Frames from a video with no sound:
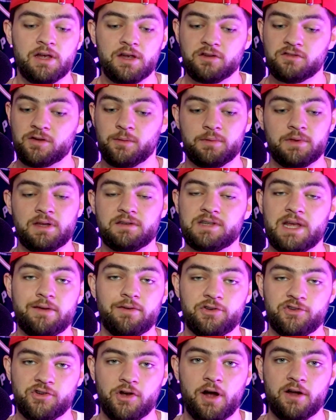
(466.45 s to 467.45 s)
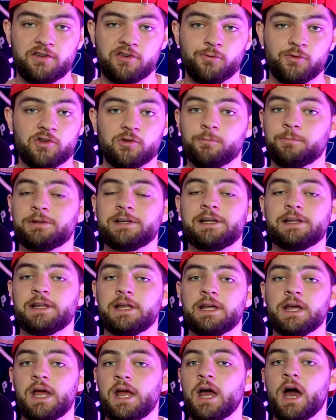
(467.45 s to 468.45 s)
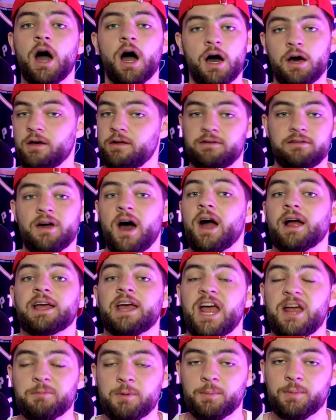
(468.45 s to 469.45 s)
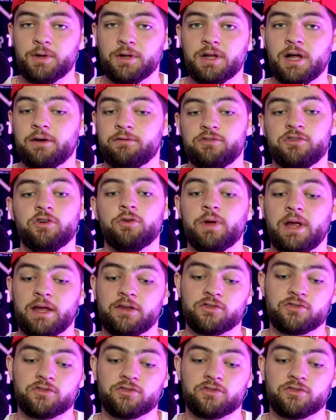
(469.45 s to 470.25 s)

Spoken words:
something that David Johnson was completely not capable of doing.